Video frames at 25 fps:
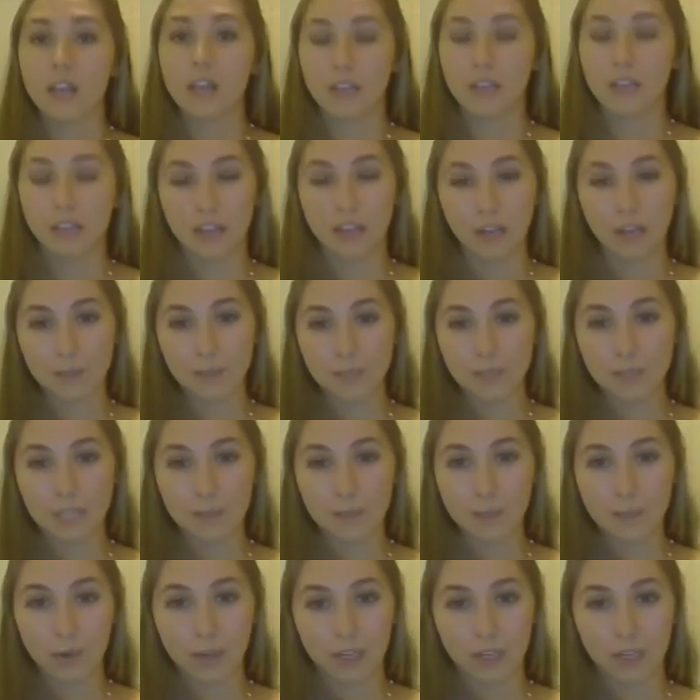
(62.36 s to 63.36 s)
it helps
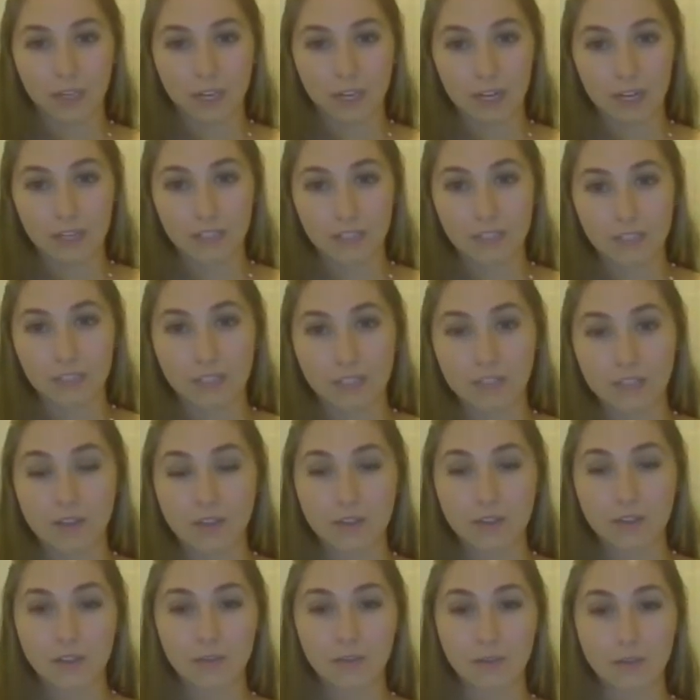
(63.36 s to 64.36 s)
them organize
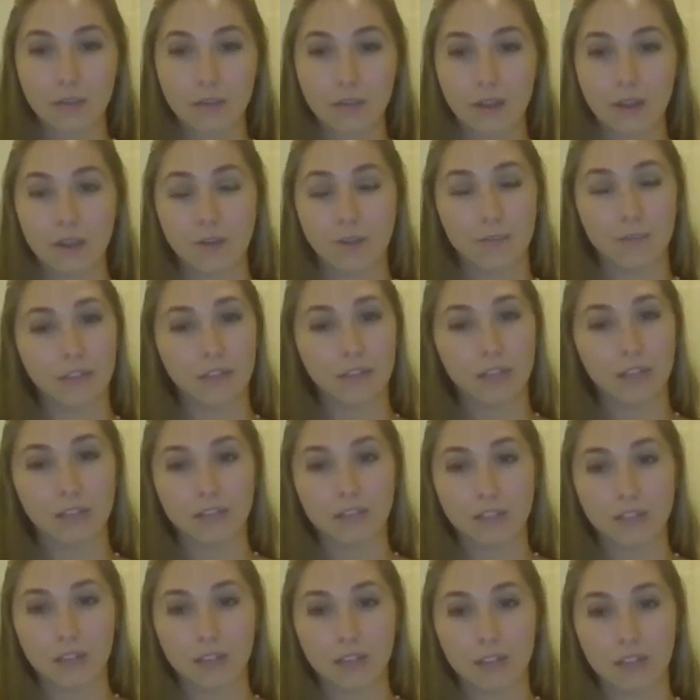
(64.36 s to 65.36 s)

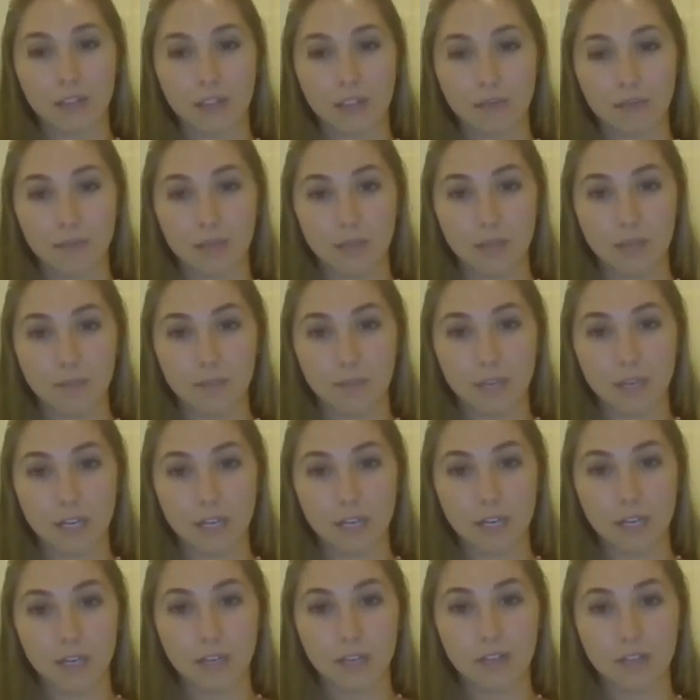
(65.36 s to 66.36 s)
things that they may
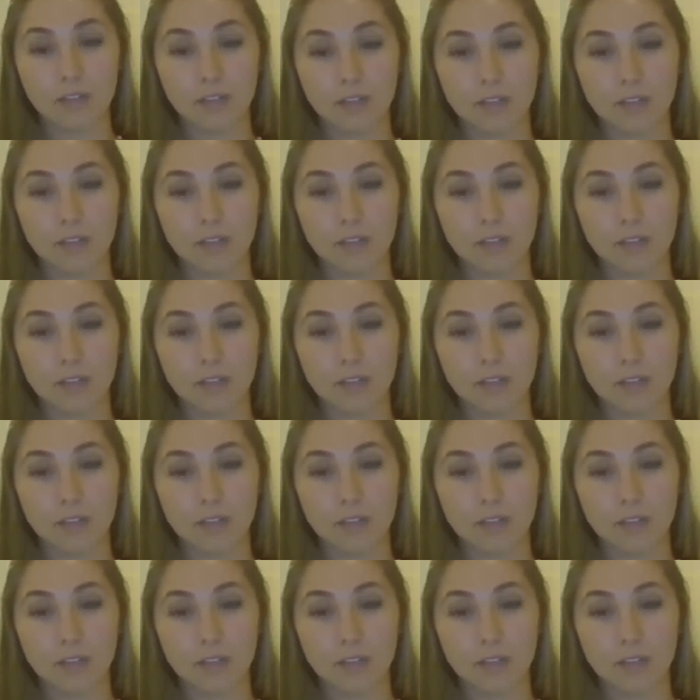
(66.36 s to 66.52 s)
be